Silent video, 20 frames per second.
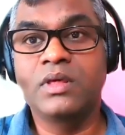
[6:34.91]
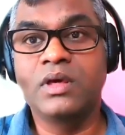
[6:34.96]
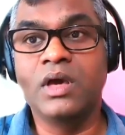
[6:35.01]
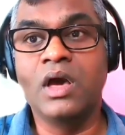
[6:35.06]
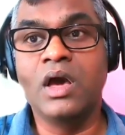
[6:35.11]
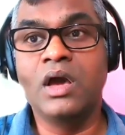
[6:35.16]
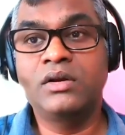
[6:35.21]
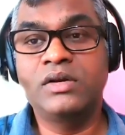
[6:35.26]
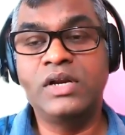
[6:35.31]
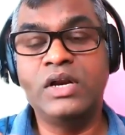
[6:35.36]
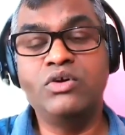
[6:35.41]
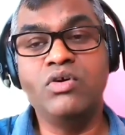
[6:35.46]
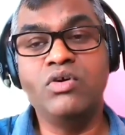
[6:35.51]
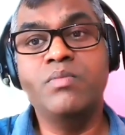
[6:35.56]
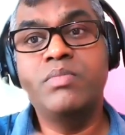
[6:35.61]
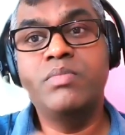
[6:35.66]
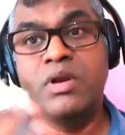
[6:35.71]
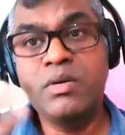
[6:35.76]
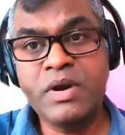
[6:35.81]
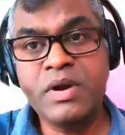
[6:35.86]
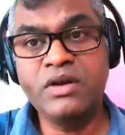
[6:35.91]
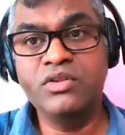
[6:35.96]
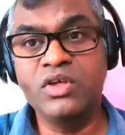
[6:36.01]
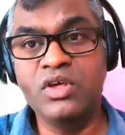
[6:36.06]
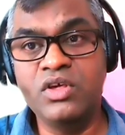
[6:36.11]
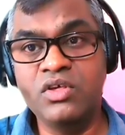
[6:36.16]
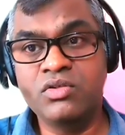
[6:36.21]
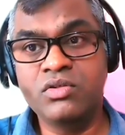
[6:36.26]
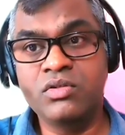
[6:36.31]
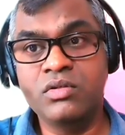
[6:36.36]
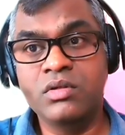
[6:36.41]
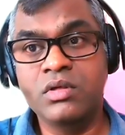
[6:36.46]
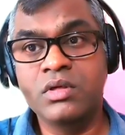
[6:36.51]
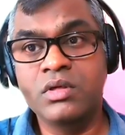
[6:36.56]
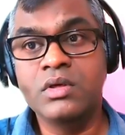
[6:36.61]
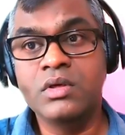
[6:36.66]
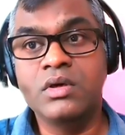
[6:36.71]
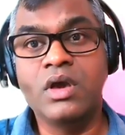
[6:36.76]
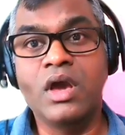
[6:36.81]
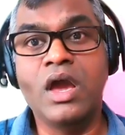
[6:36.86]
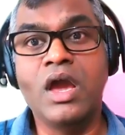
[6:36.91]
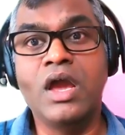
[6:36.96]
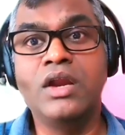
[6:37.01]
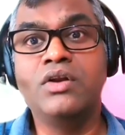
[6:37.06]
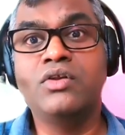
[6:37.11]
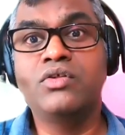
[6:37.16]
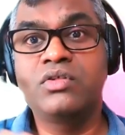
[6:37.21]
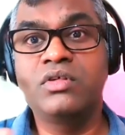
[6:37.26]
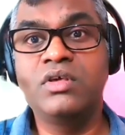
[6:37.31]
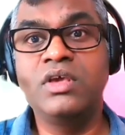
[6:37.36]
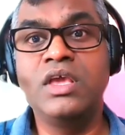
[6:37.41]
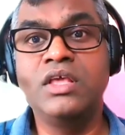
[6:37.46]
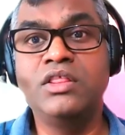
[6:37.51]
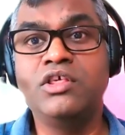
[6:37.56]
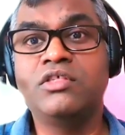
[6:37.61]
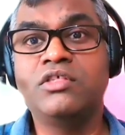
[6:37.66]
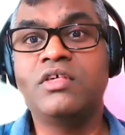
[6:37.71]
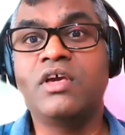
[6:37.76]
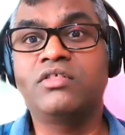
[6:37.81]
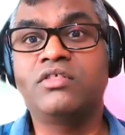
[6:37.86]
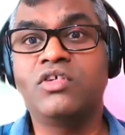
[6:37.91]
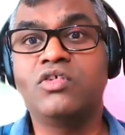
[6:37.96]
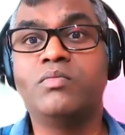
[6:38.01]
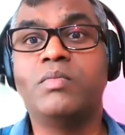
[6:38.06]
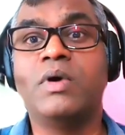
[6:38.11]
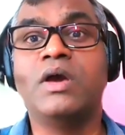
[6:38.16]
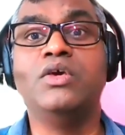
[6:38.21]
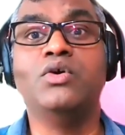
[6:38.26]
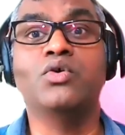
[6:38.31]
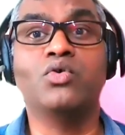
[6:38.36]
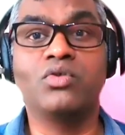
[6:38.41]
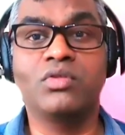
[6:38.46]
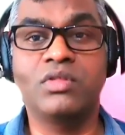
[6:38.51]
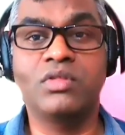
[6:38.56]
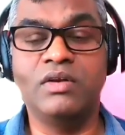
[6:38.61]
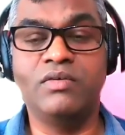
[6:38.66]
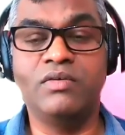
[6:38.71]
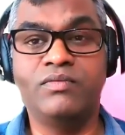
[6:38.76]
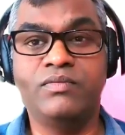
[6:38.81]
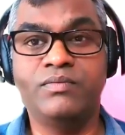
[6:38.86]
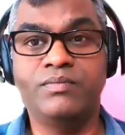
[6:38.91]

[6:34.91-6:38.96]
try to implement this and see the success by yourself.